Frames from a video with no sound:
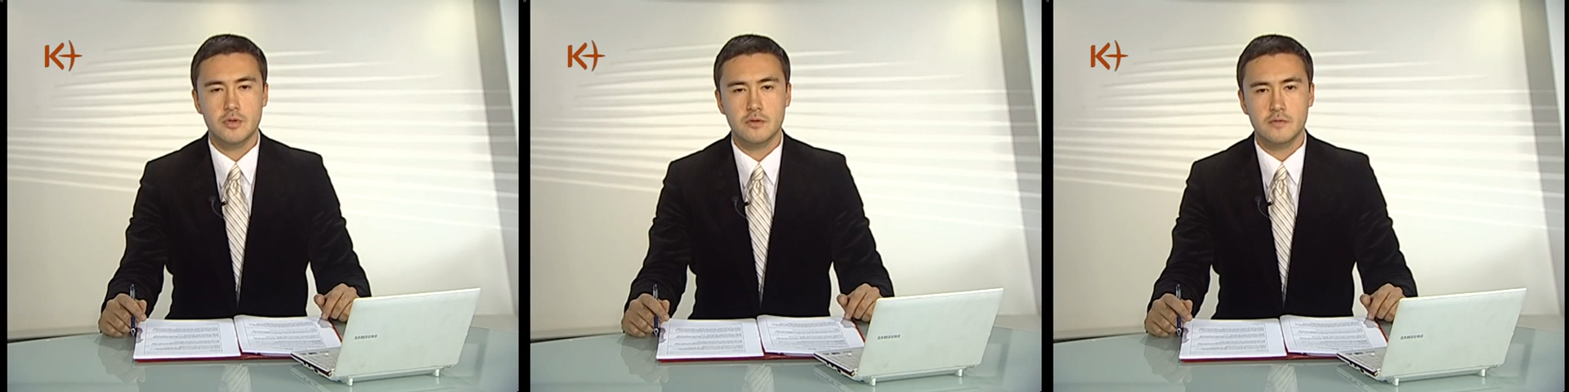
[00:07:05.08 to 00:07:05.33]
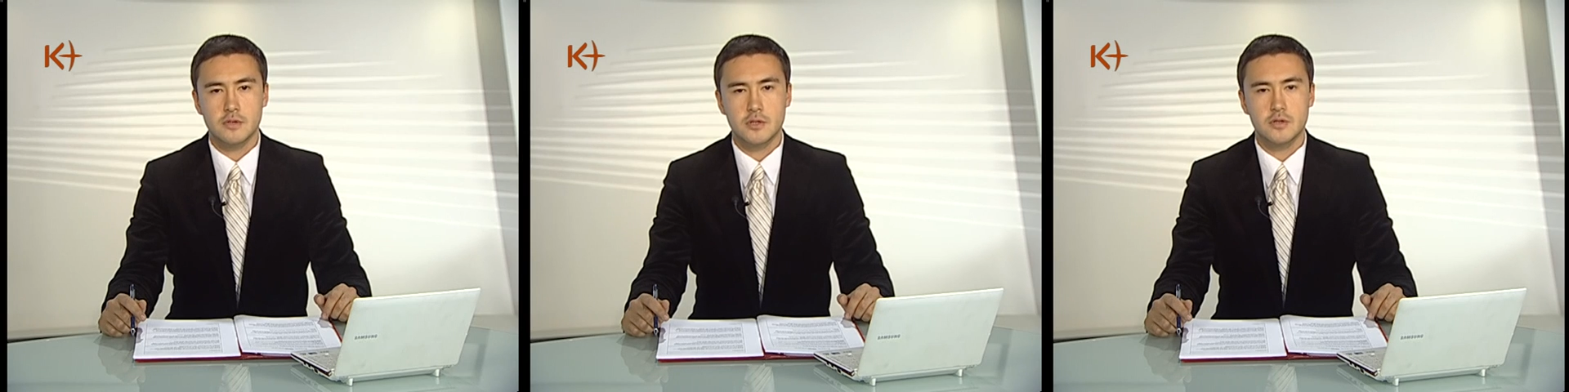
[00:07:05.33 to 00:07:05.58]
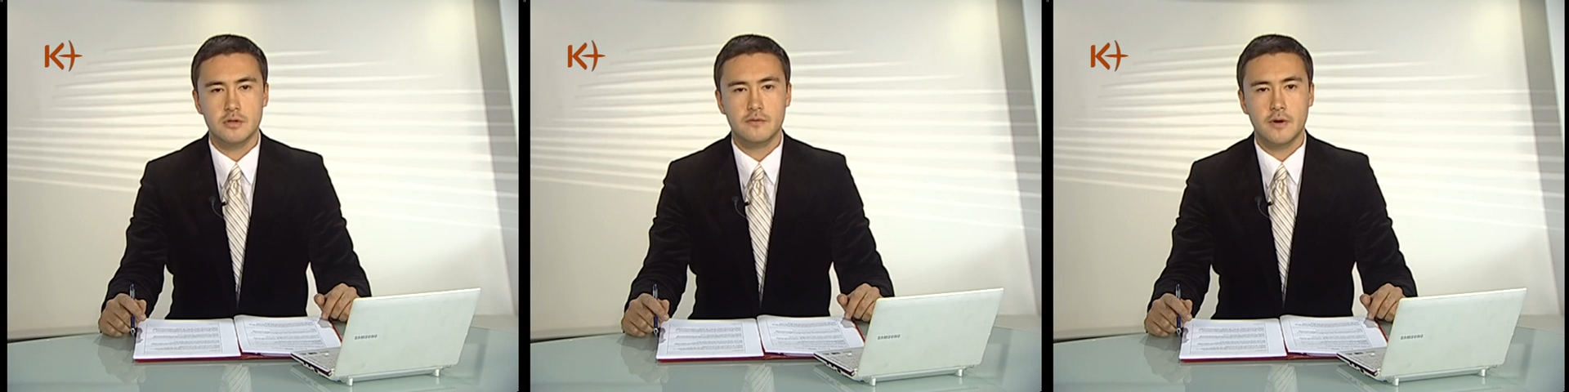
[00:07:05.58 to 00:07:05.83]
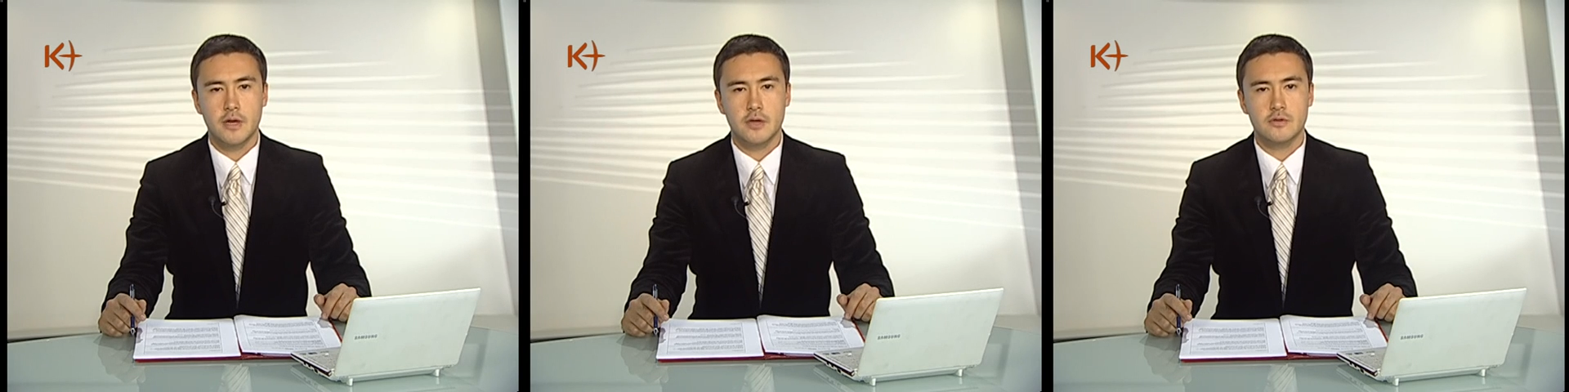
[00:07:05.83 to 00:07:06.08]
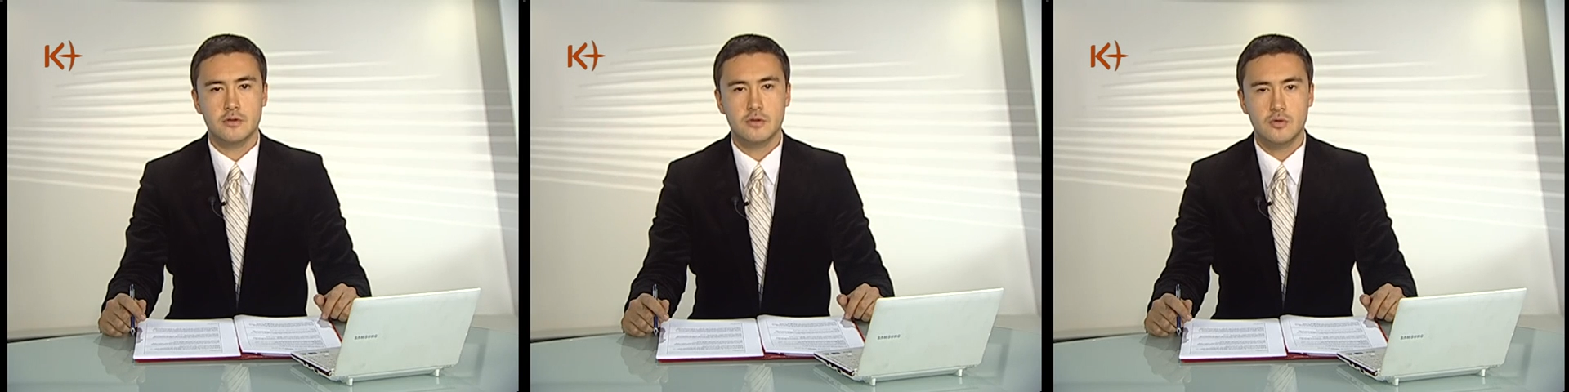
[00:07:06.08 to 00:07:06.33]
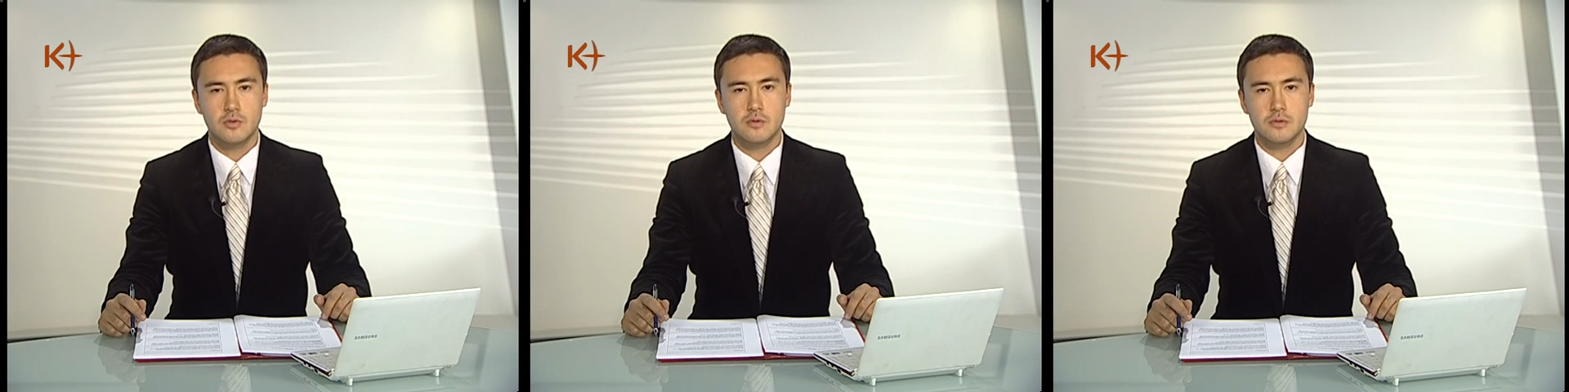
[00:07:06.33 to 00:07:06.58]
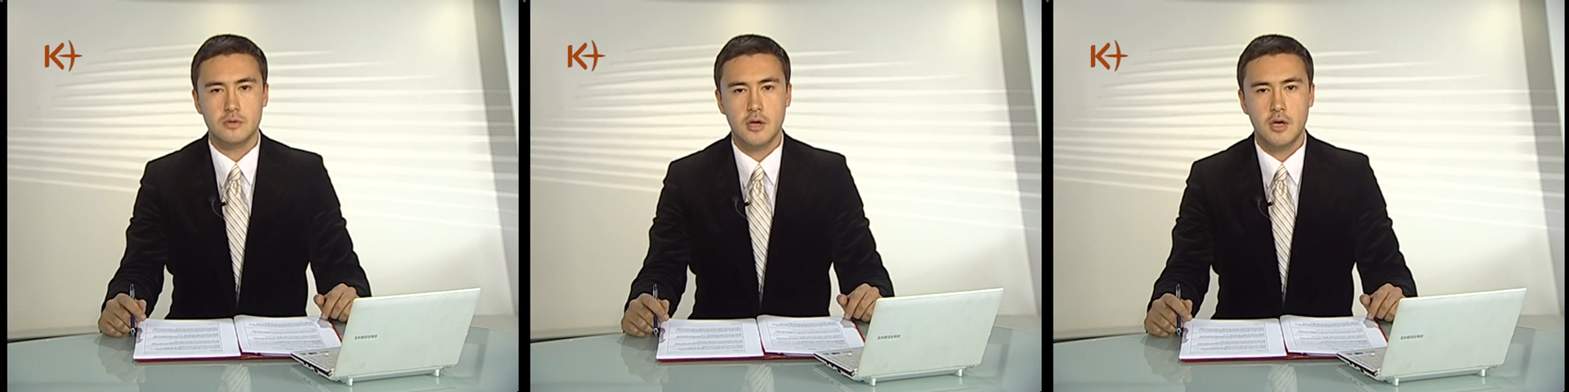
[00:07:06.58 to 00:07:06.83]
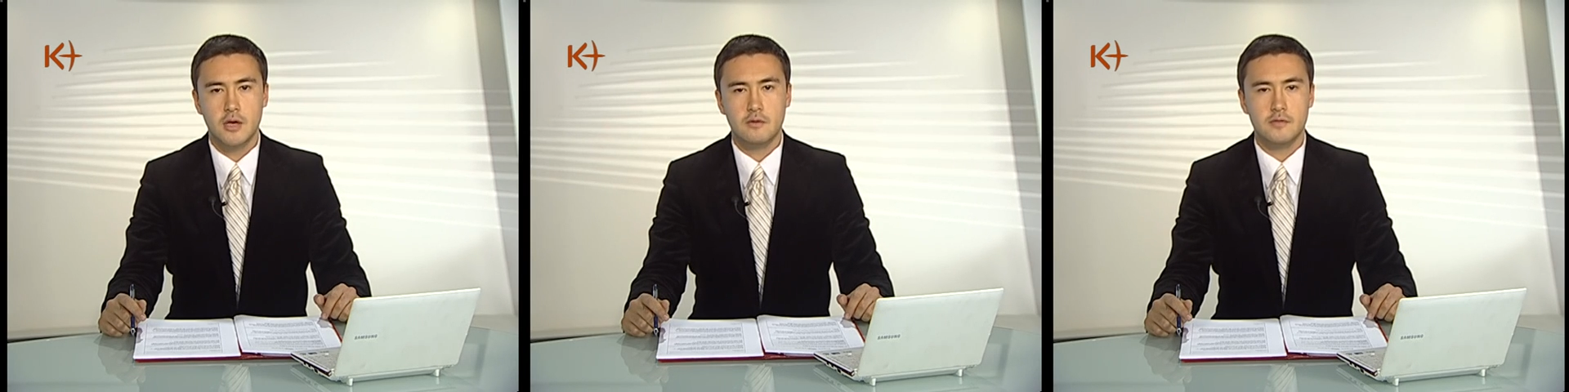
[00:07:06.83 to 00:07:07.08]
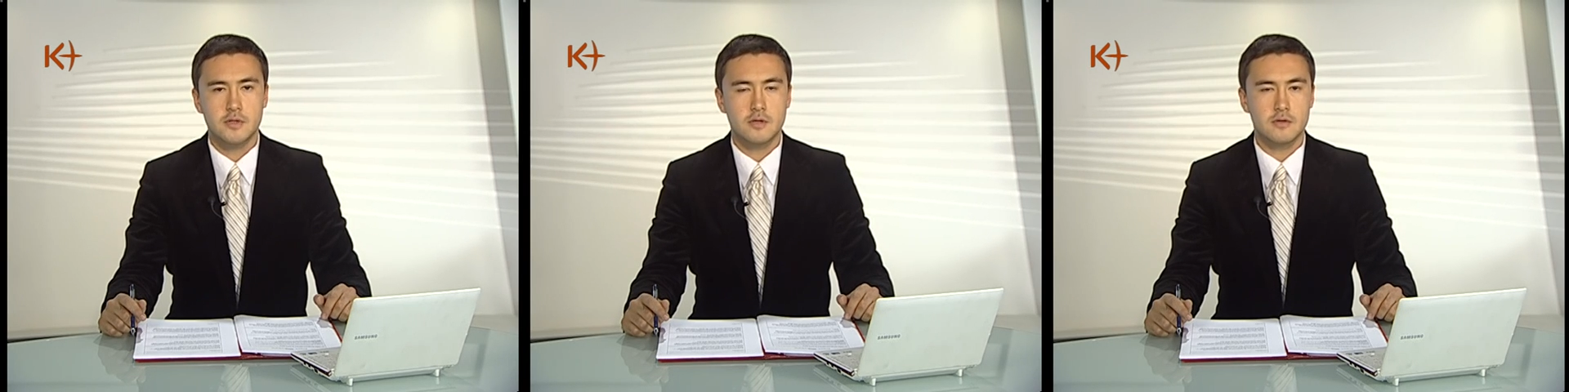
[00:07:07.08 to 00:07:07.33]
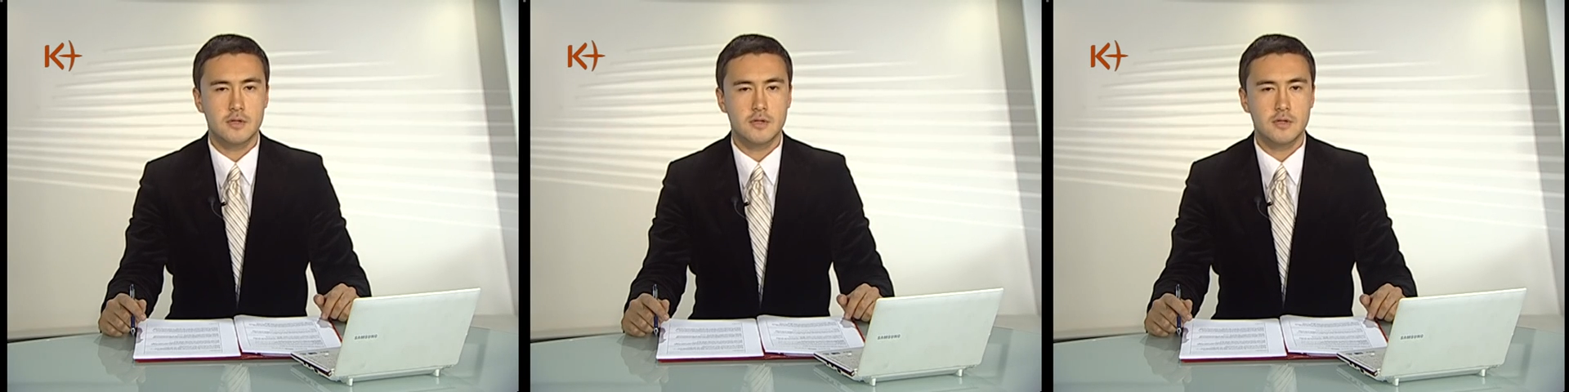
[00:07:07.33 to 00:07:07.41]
of additional financial tools. Visitors